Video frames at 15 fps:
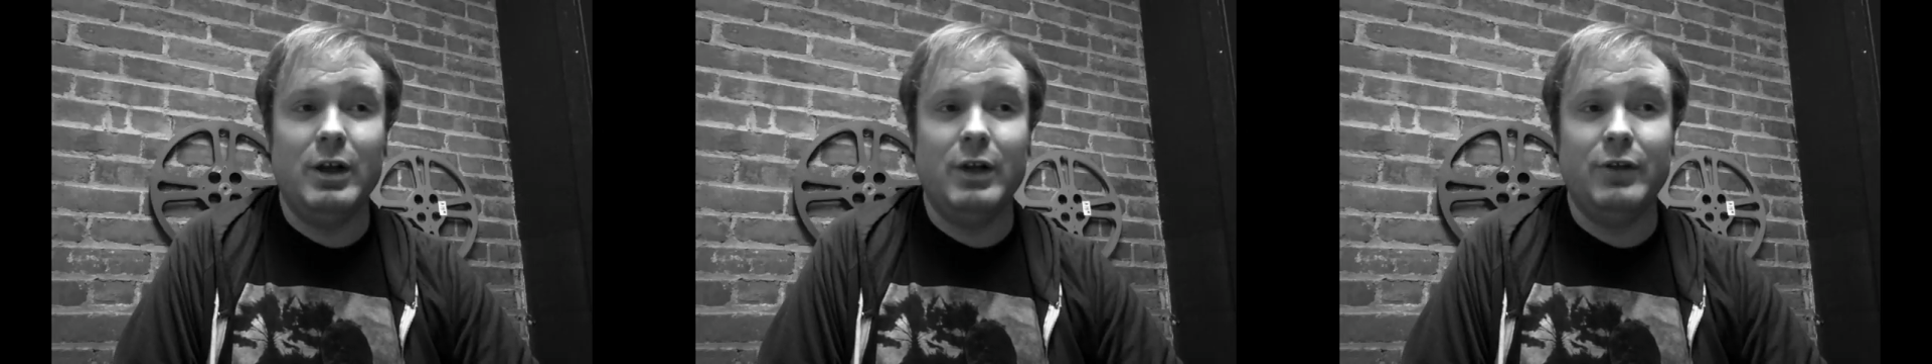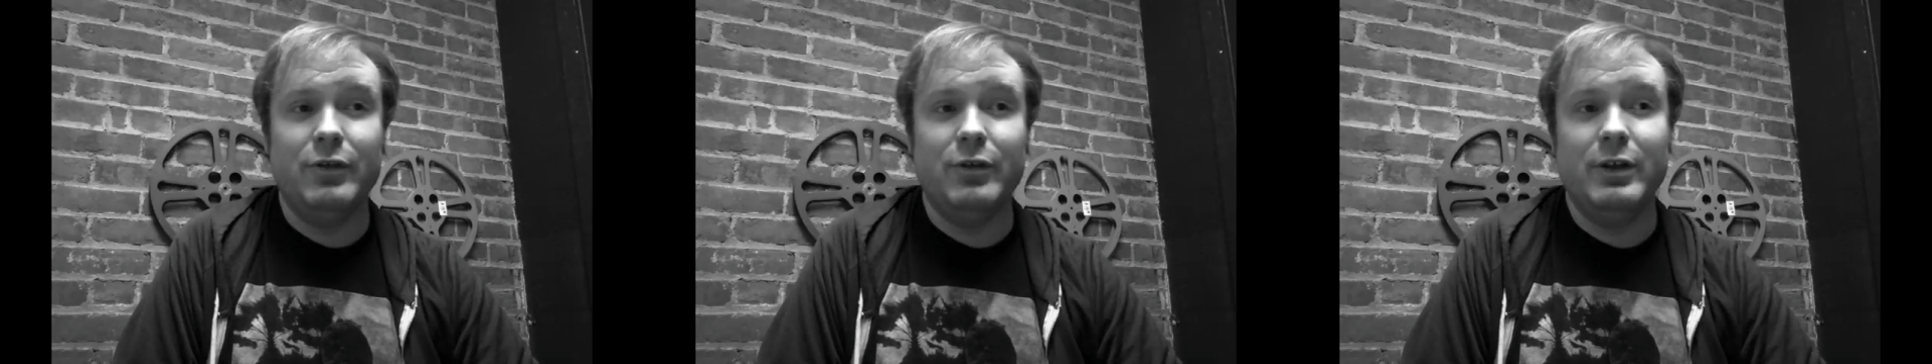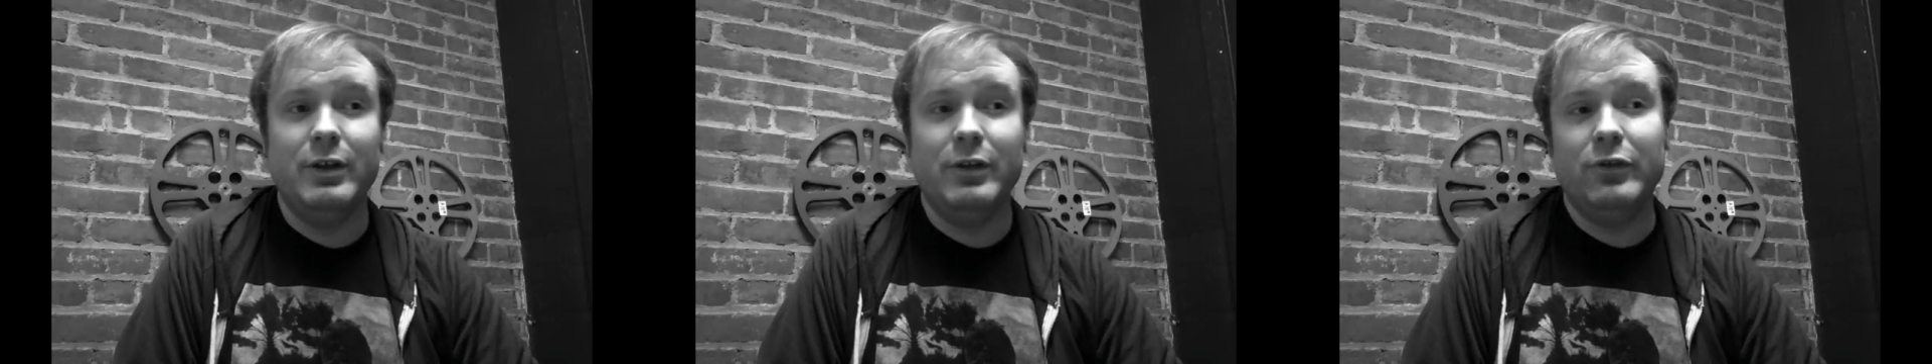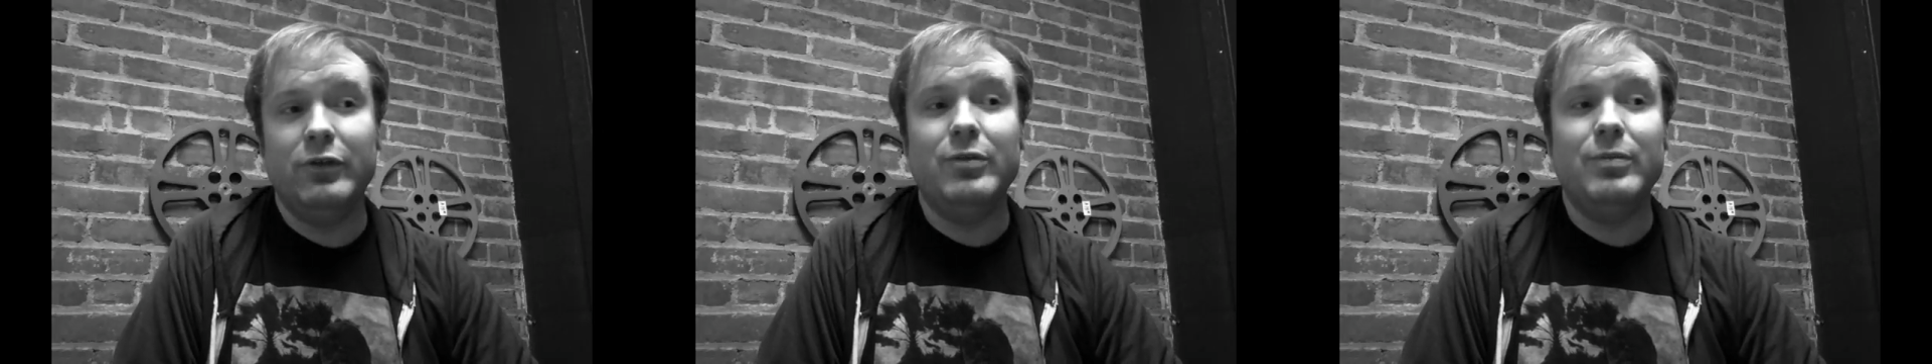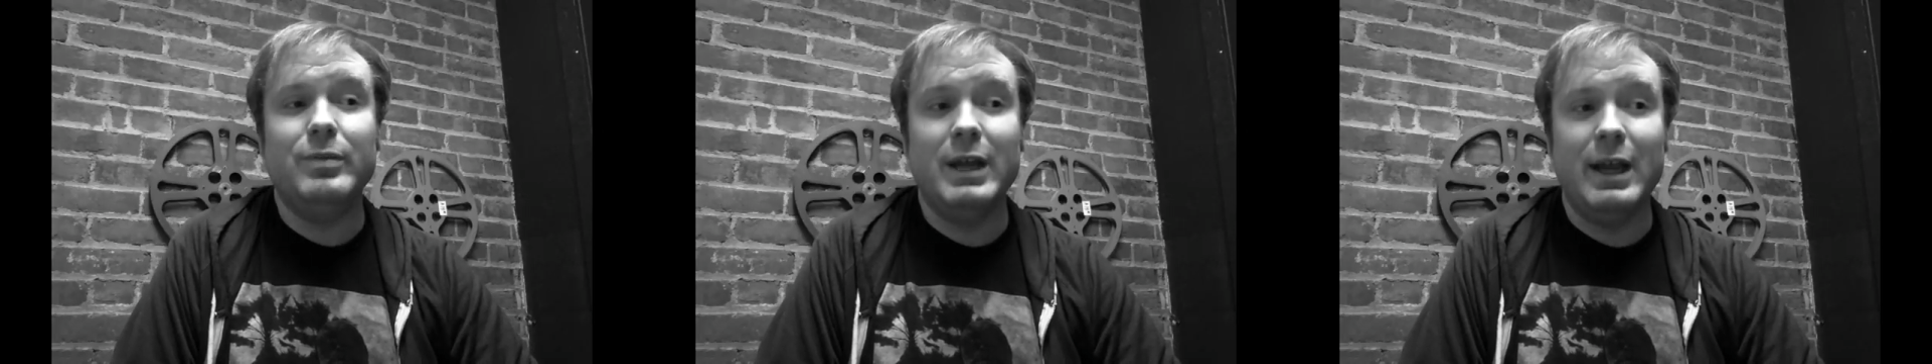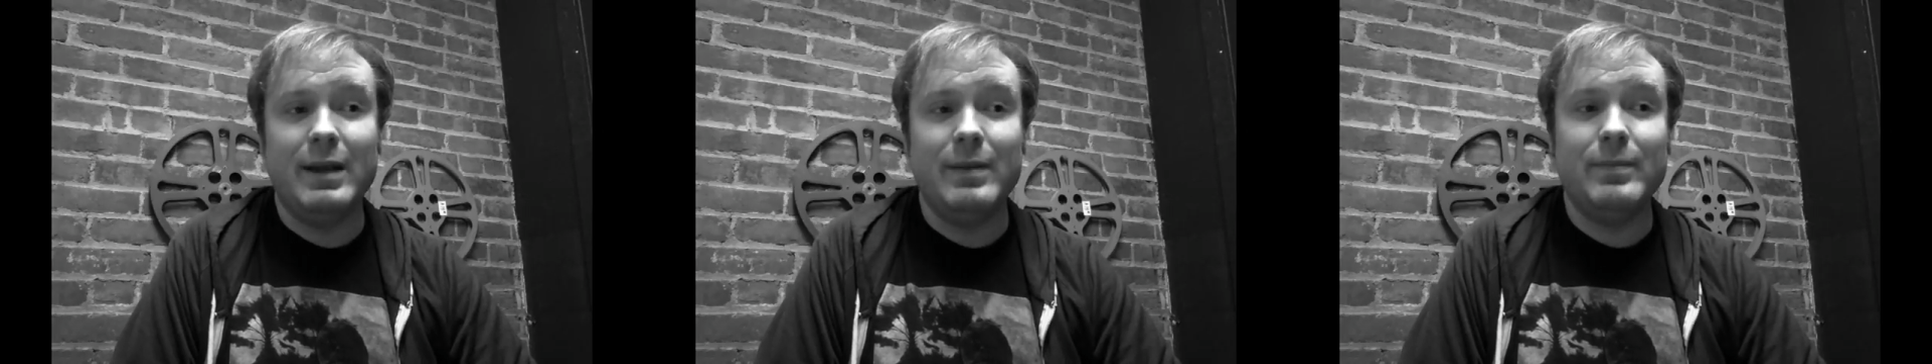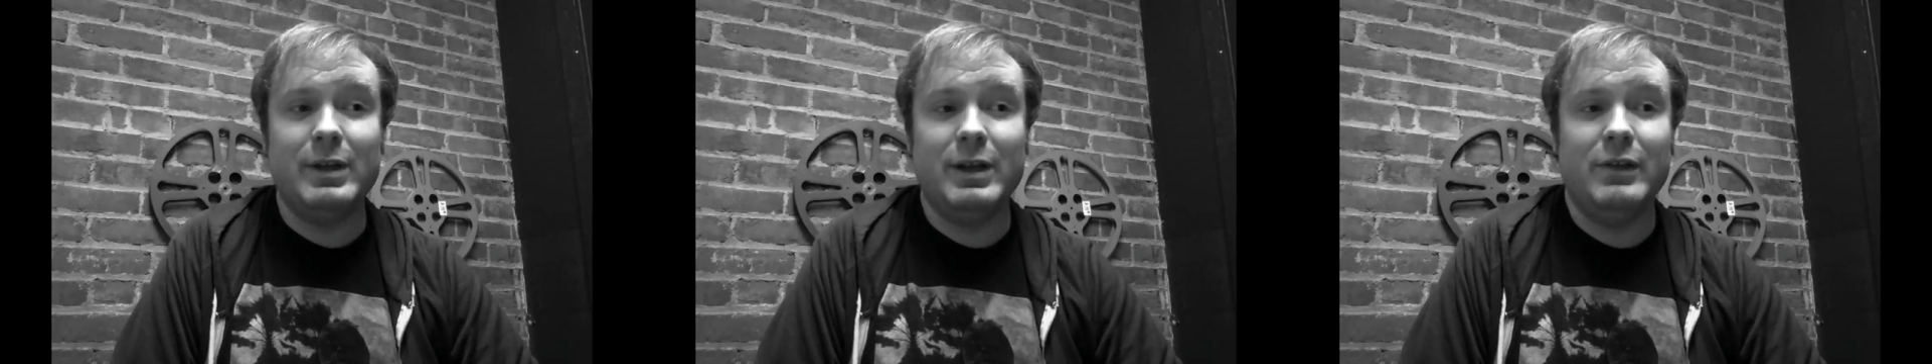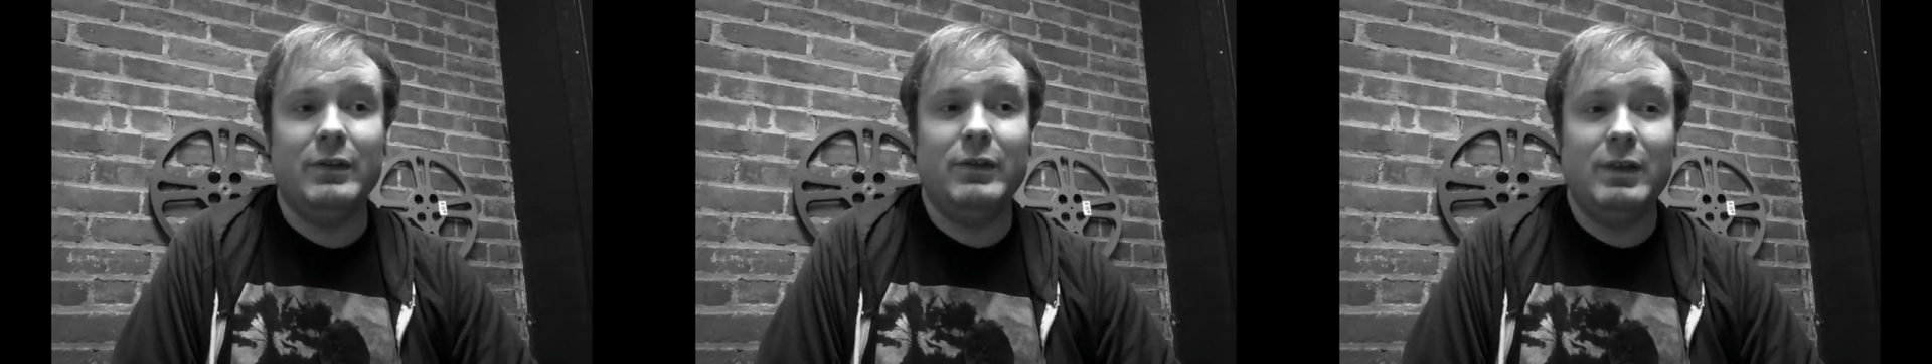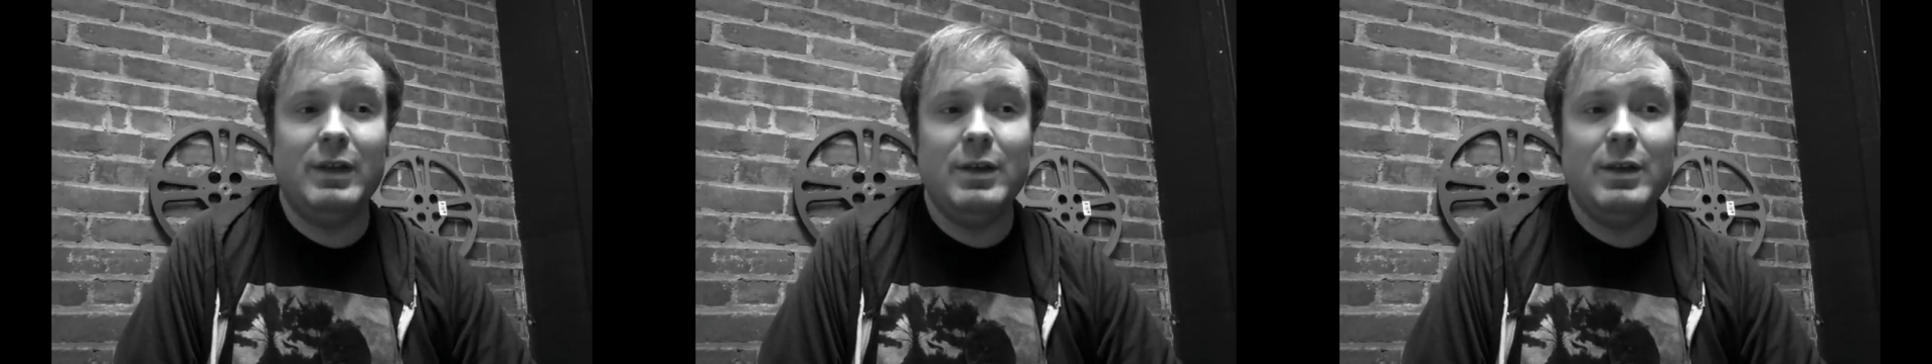under an assumed name, because